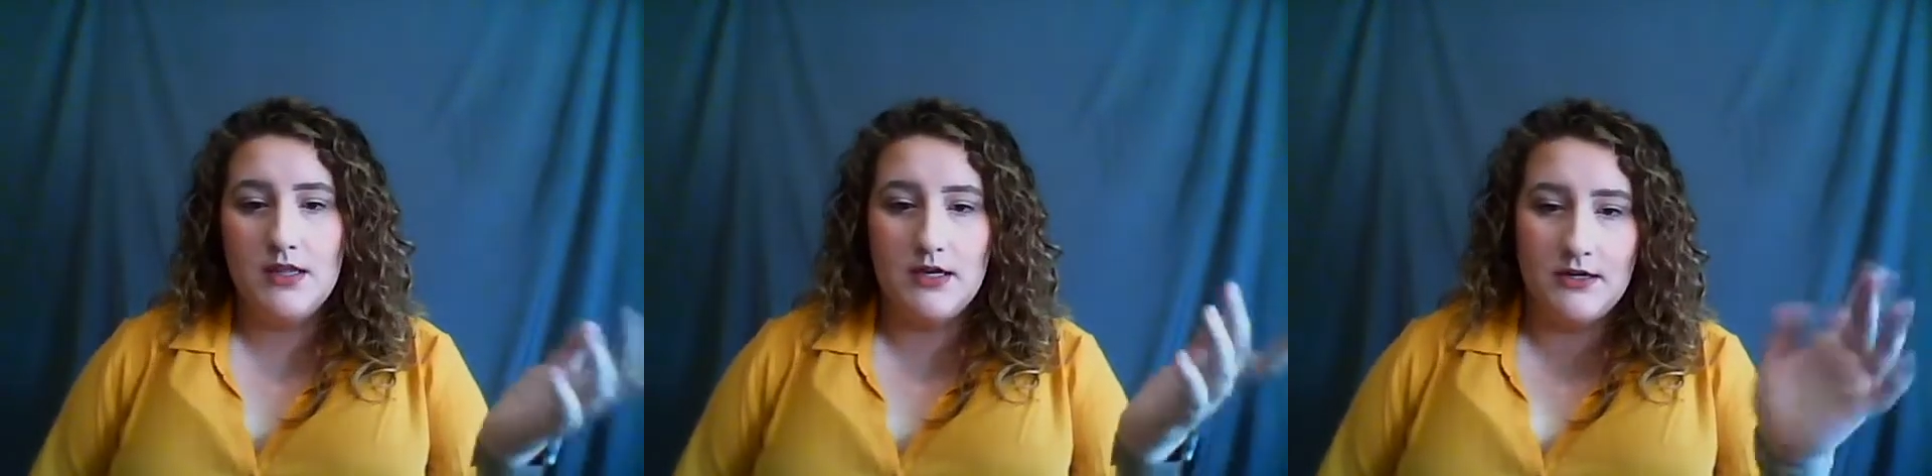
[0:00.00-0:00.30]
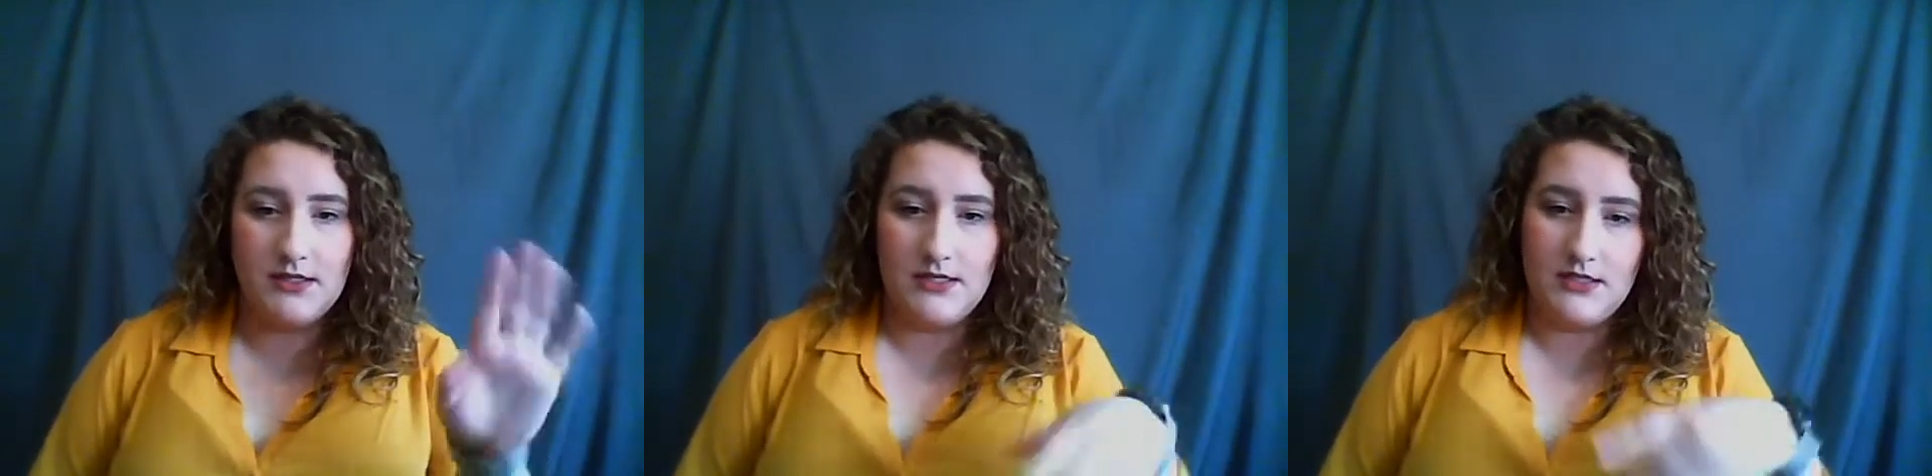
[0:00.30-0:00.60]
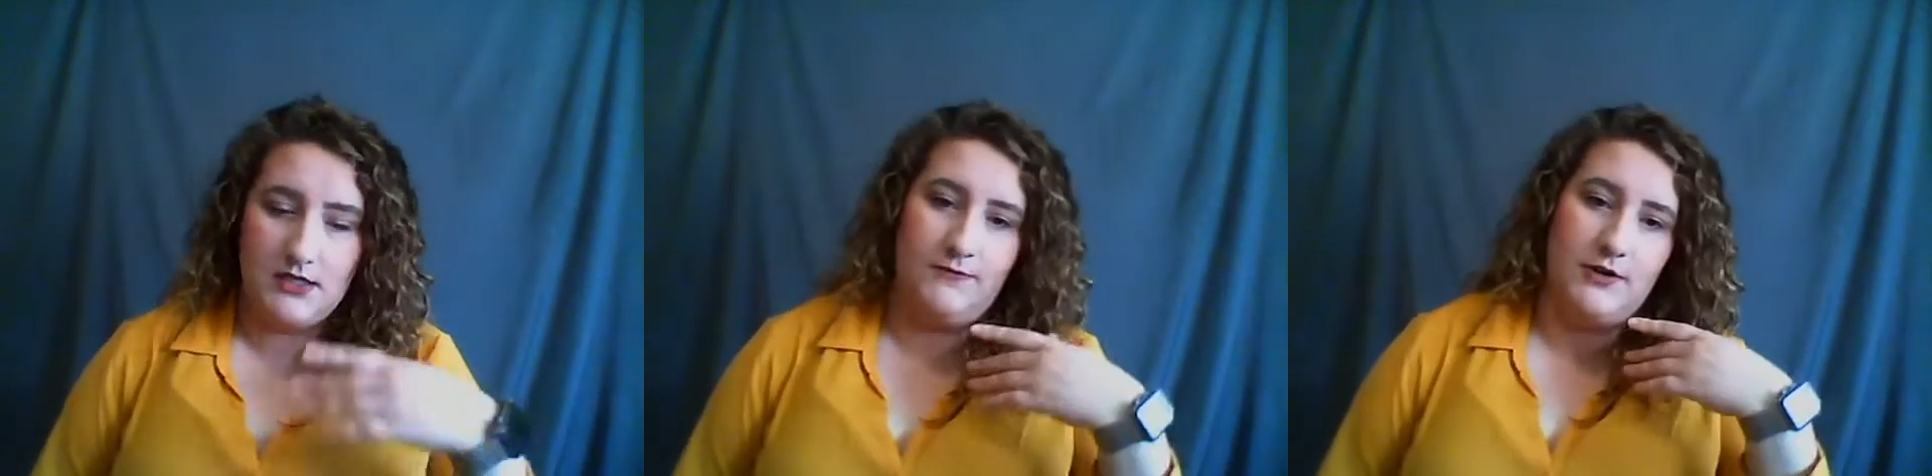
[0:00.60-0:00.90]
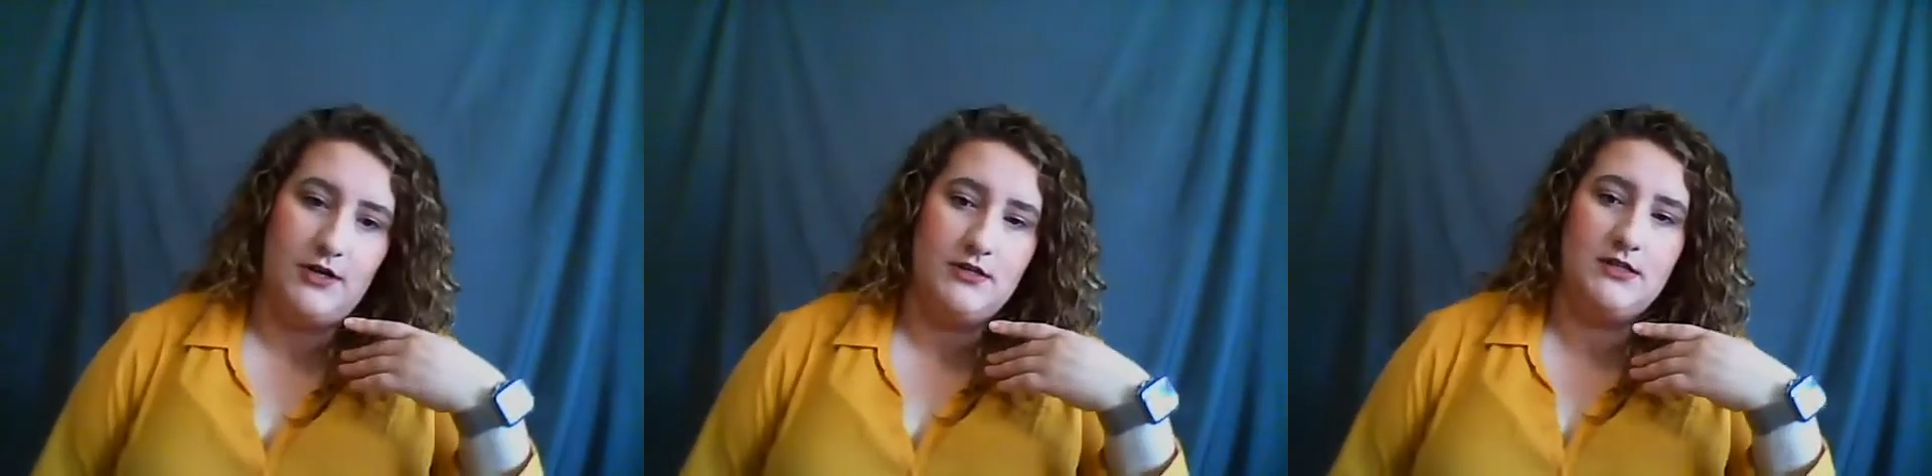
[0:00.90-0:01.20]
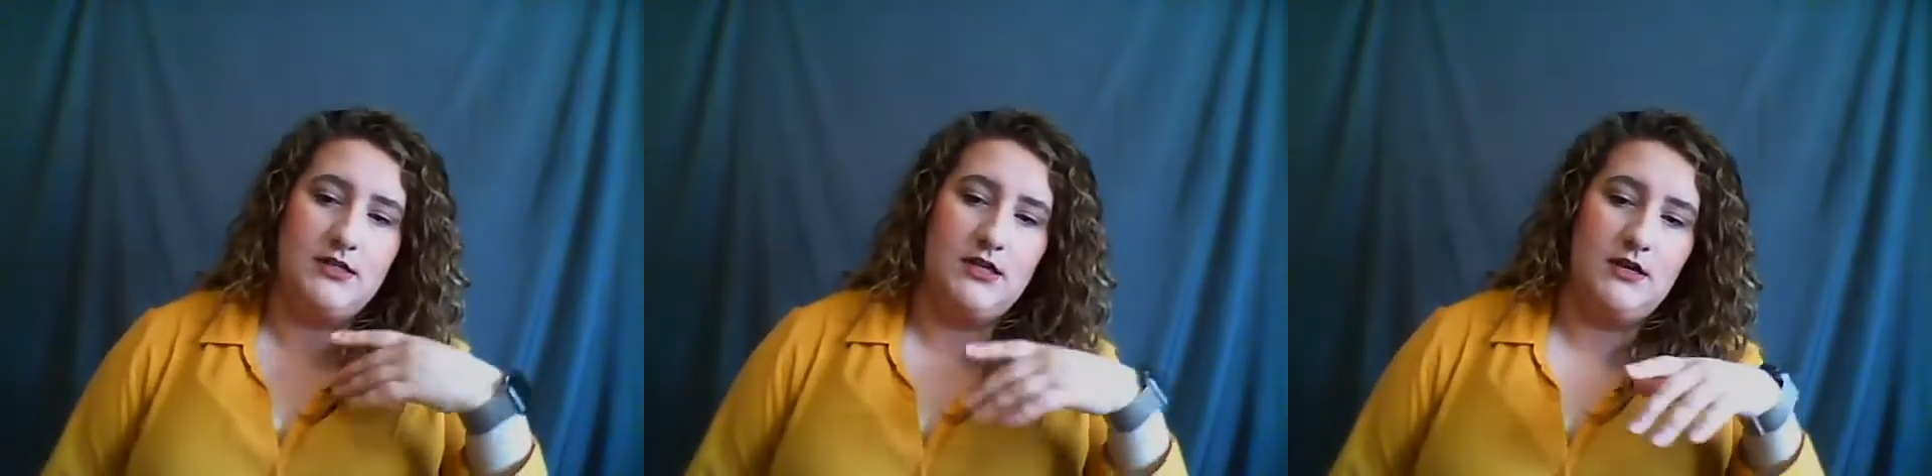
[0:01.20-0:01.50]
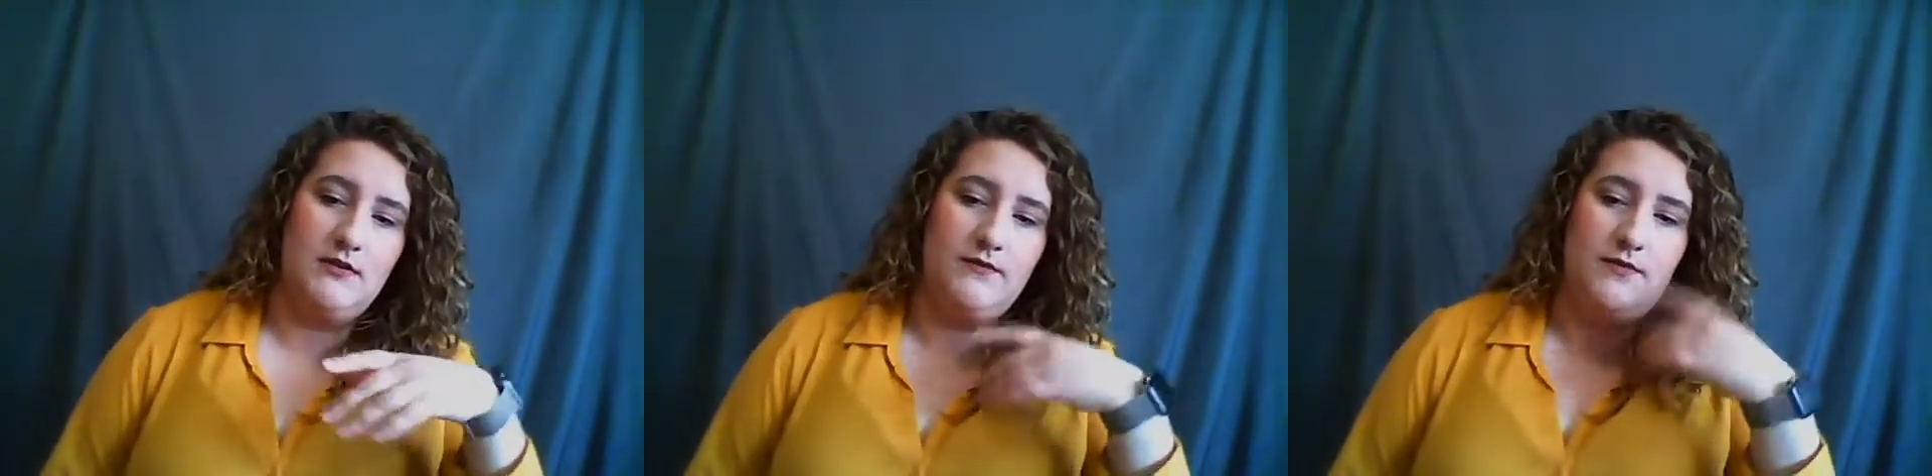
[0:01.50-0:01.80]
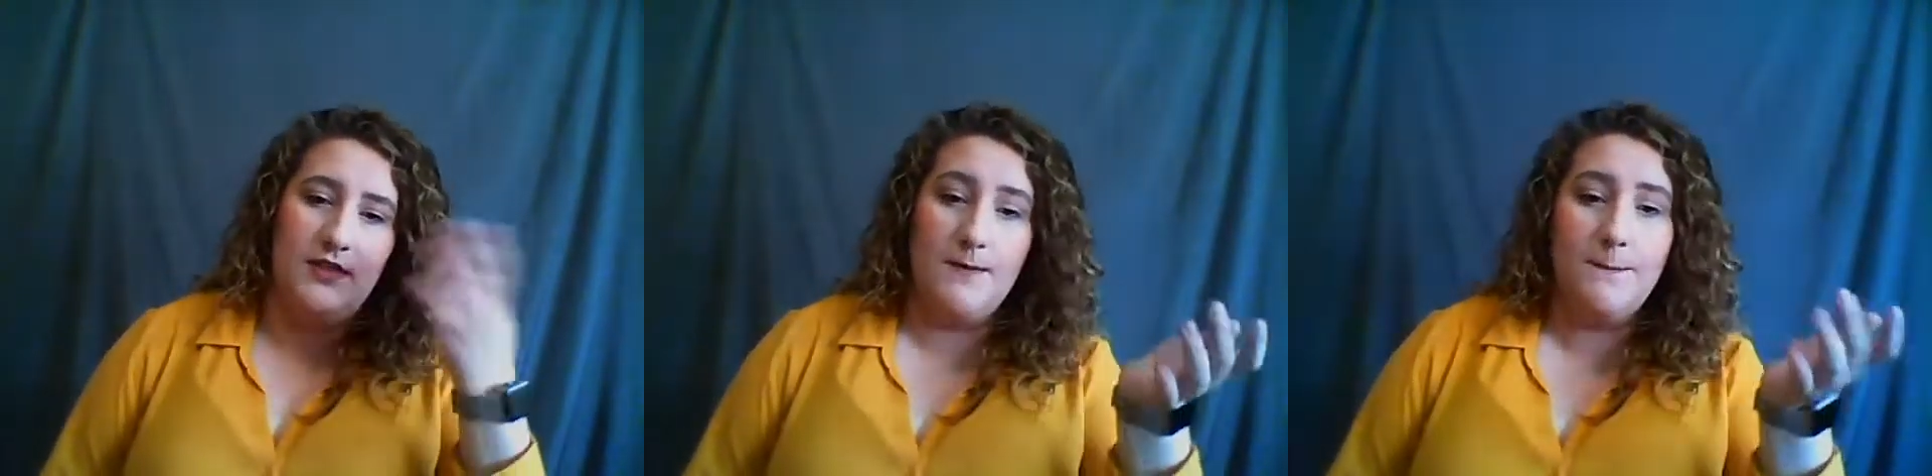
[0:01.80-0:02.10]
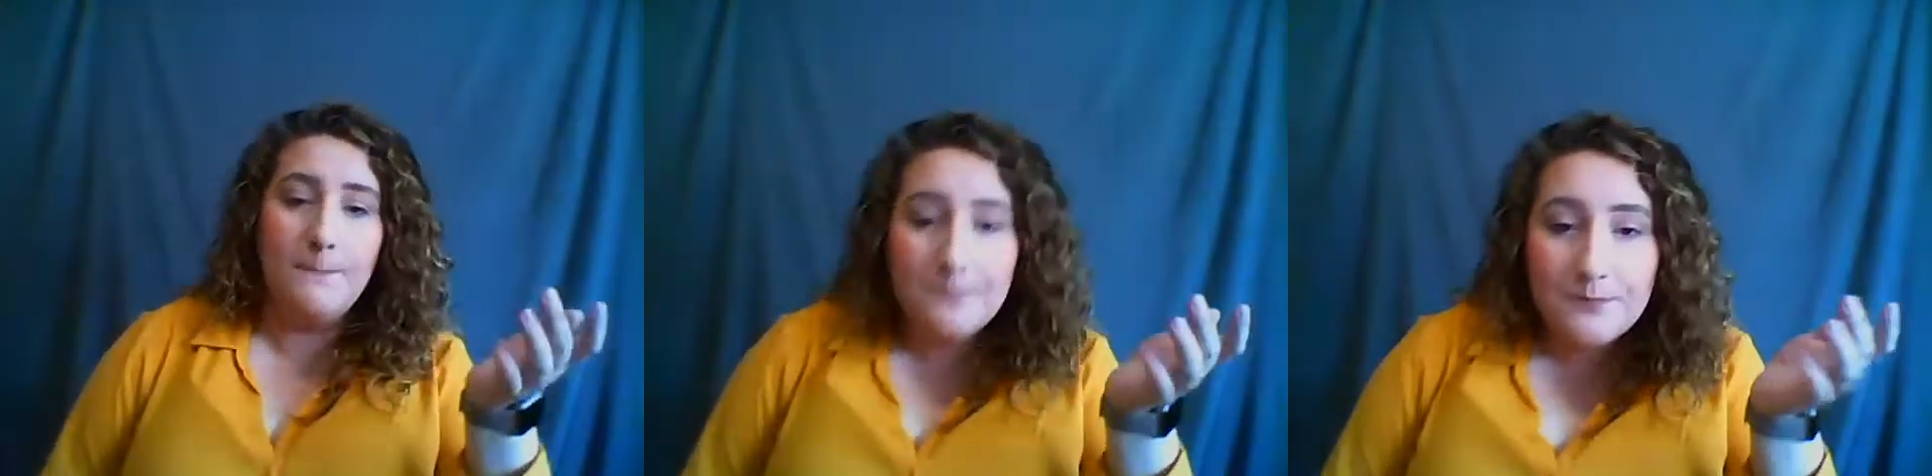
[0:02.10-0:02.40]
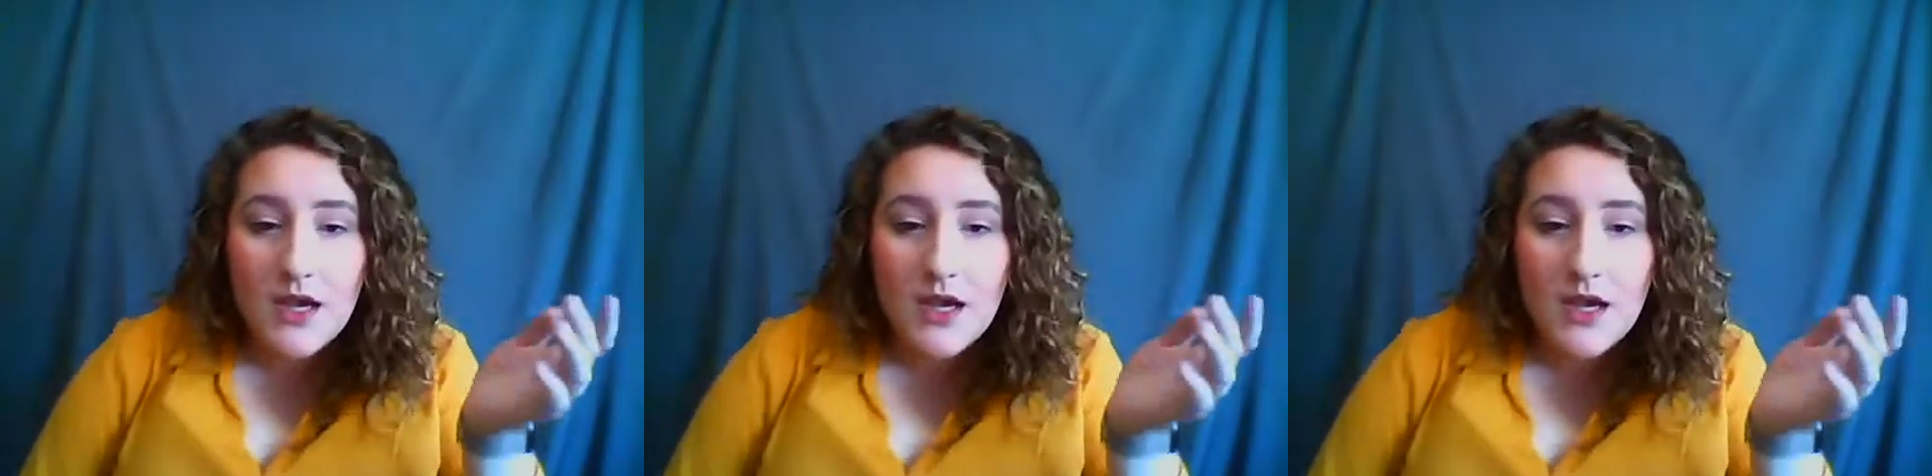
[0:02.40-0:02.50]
there is a difference of them.